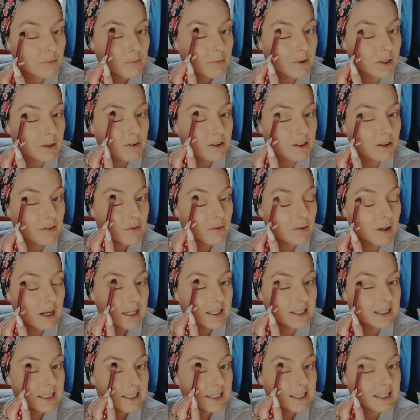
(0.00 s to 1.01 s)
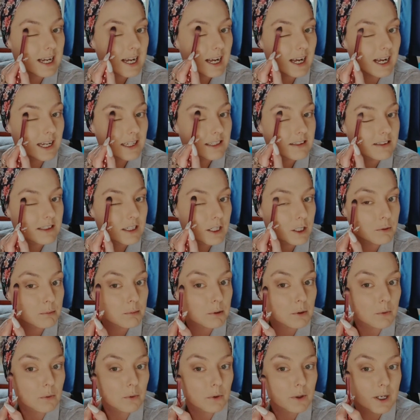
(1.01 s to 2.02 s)
But it was a fantastic
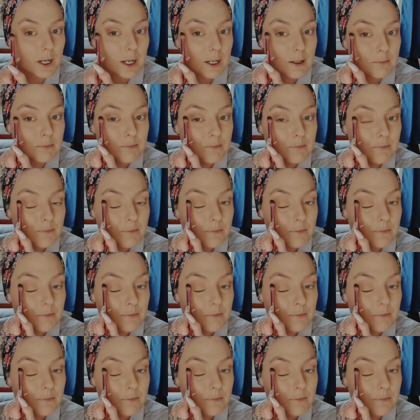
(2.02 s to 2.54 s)
programme.